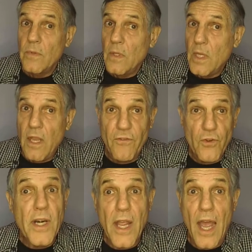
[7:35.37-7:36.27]
if you're
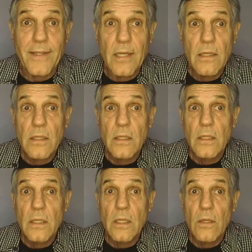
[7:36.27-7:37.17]
not
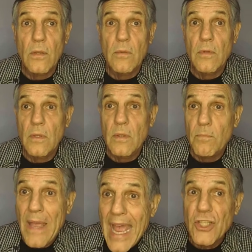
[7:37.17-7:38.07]

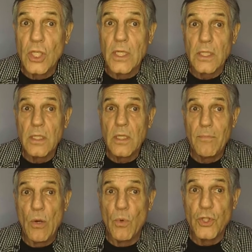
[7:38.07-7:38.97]
passionate
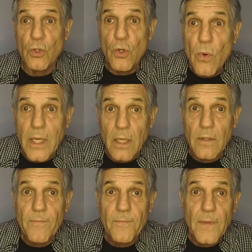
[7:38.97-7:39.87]
about what you're doing.
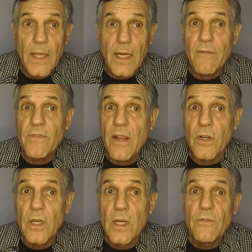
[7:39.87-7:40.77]
And I've
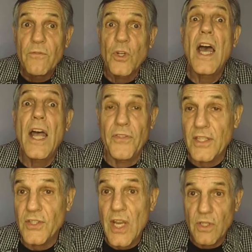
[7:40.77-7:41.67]
never forgotten that
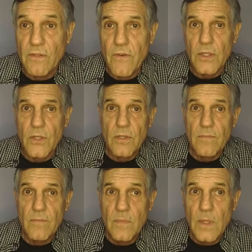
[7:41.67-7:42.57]
sound advice.
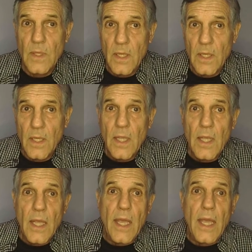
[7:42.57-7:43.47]

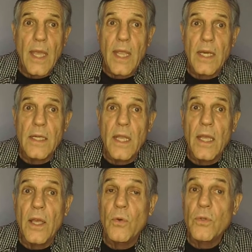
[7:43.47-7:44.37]
And
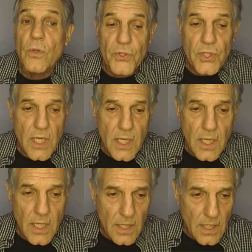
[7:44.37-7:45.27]
you'll see
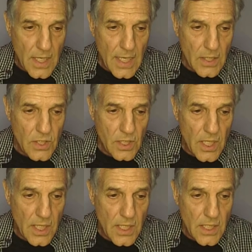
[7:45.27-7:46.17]
in the next
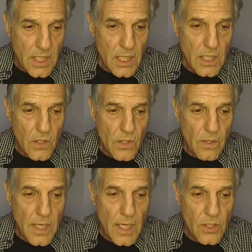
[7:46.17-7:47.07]
slide here,
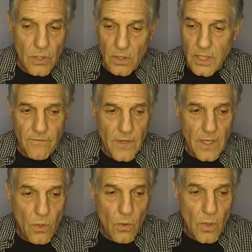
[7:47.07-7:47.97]
actually, if I
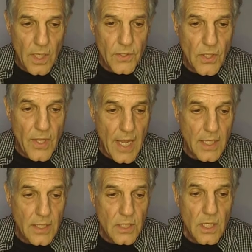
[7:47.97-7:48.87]
go on to that,